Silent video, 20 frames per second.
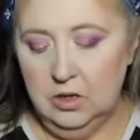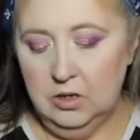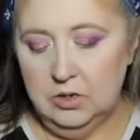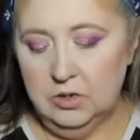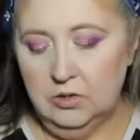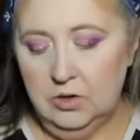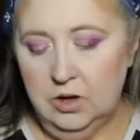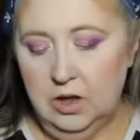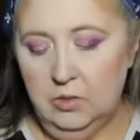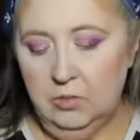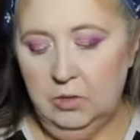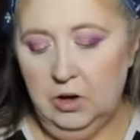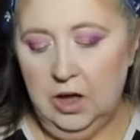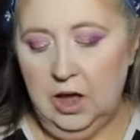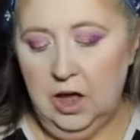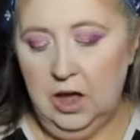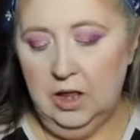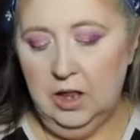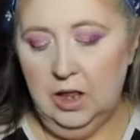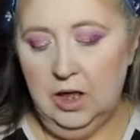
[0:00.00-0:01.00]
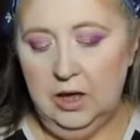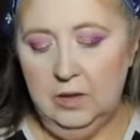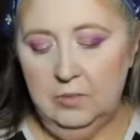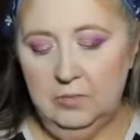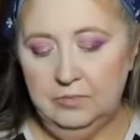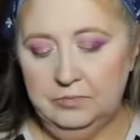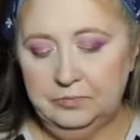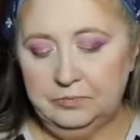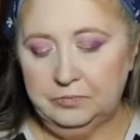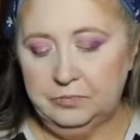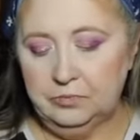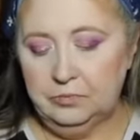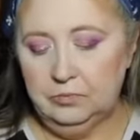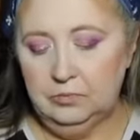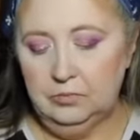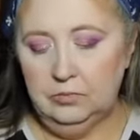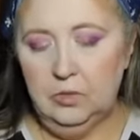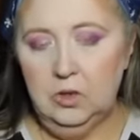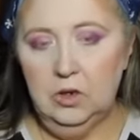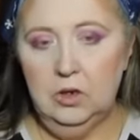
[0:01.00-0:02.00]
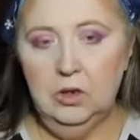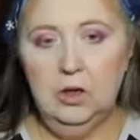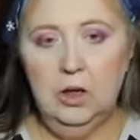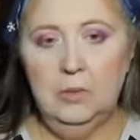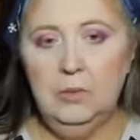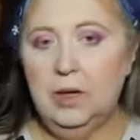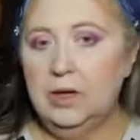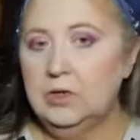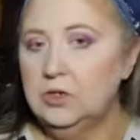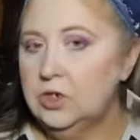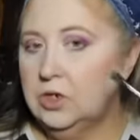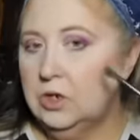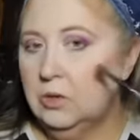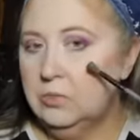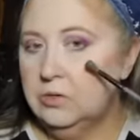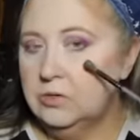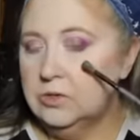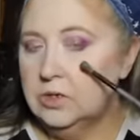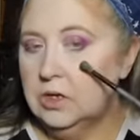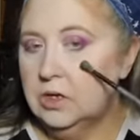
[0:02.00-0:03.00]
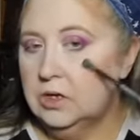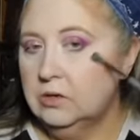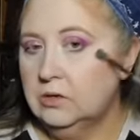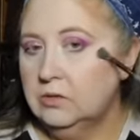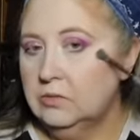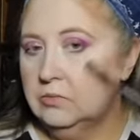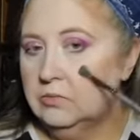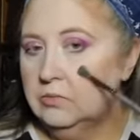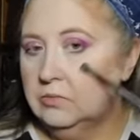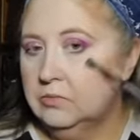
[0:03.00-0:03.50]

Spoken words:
So now I'm going to highlight. I'm actually almost done.